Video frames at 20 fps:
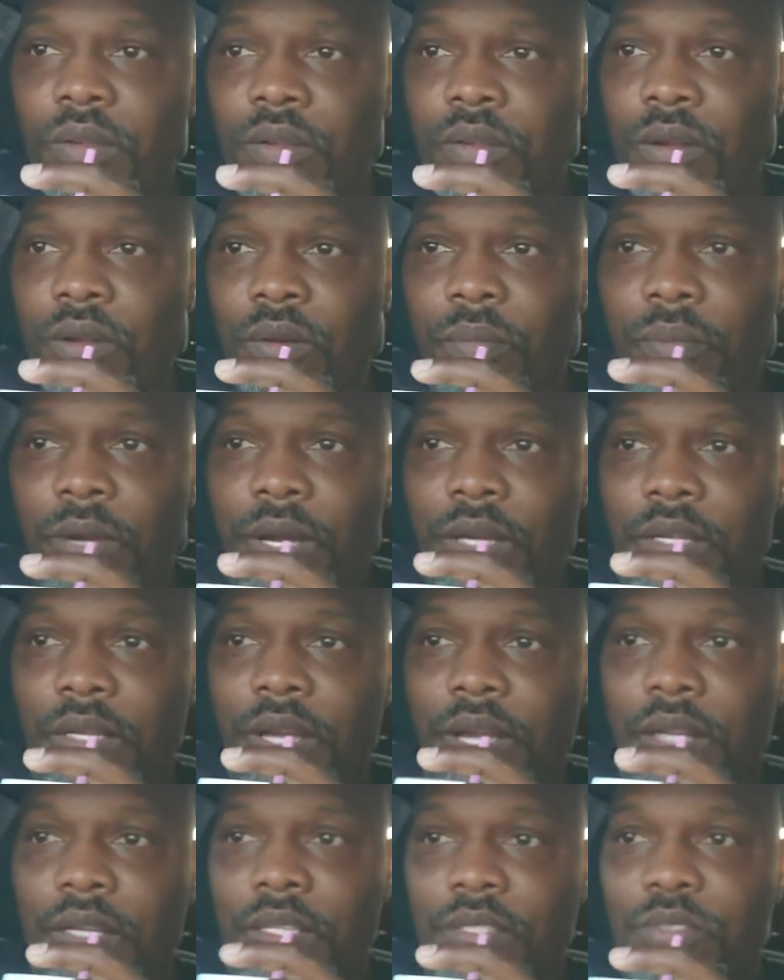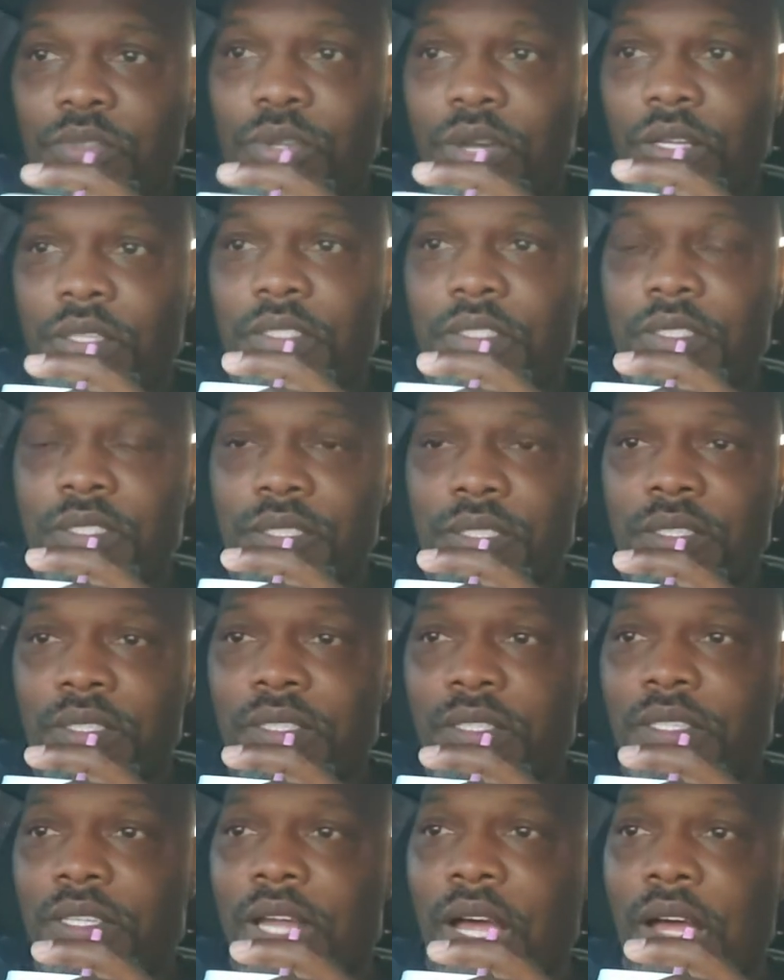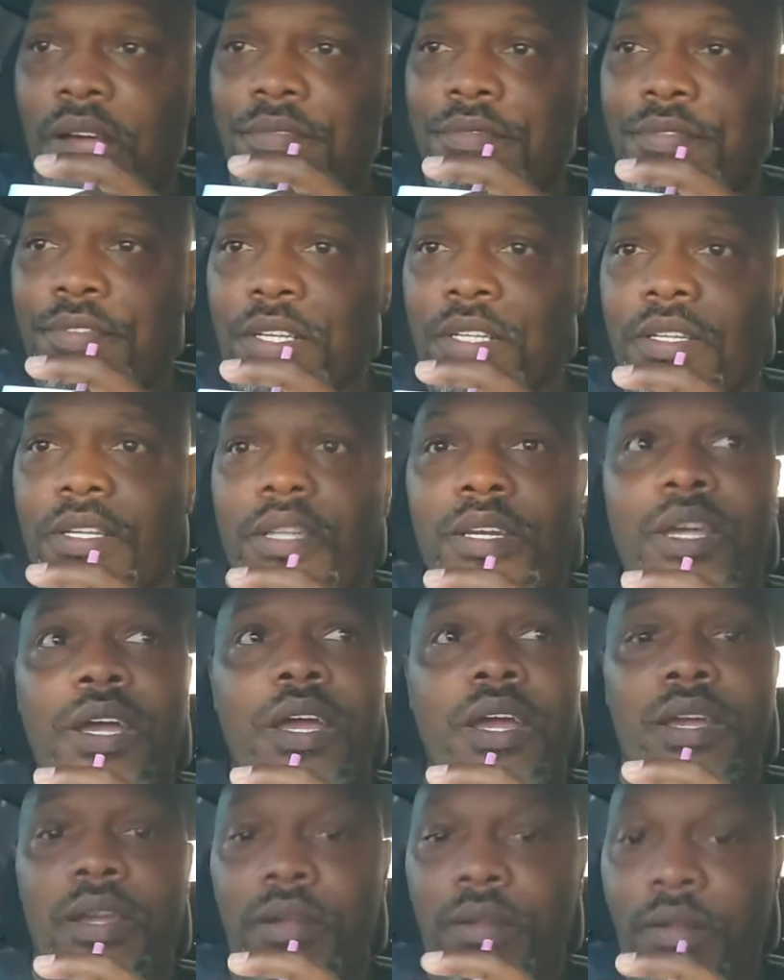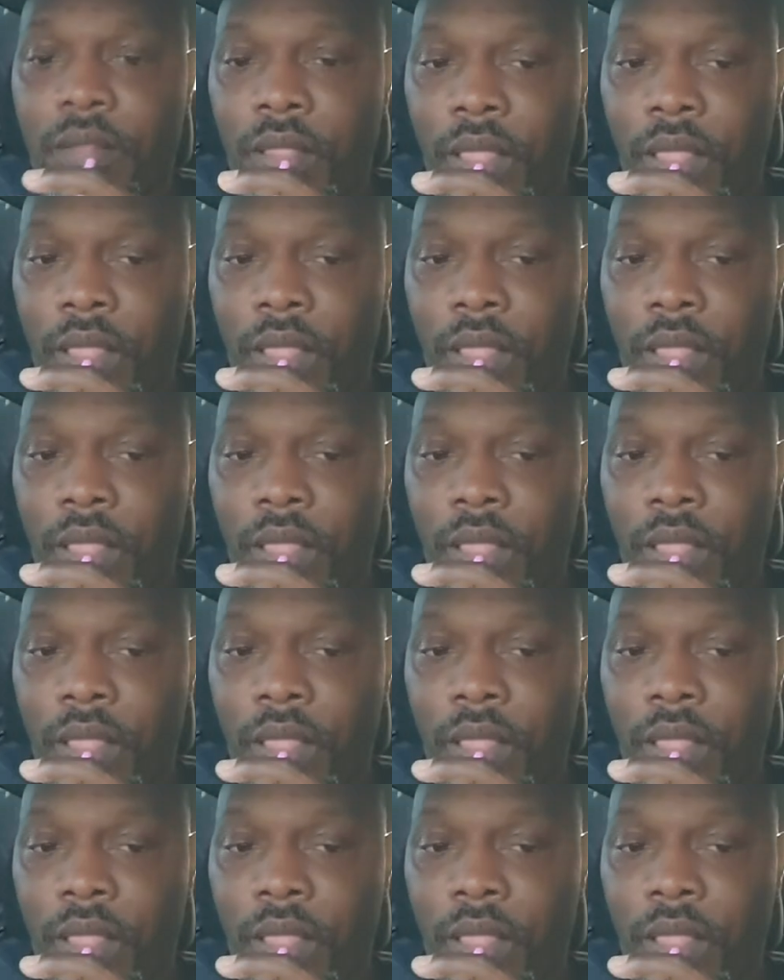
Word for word: Oh my god, that truck is nine feet in the air.